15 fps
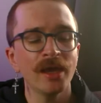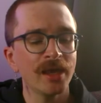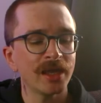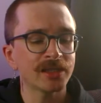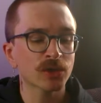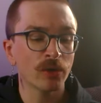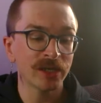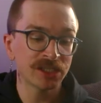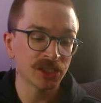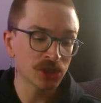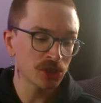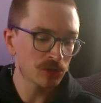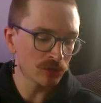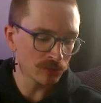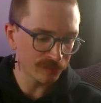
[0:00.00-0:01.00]
It's quite a
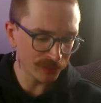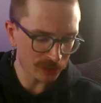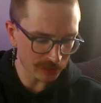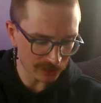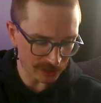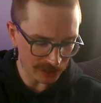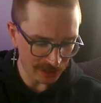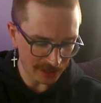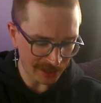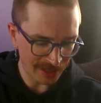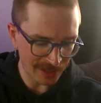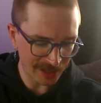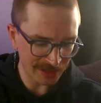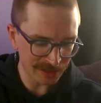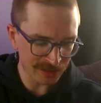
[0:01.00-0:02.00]
short book. It
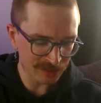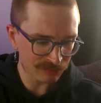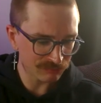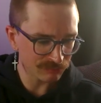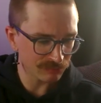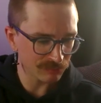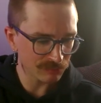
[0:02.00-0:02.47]
has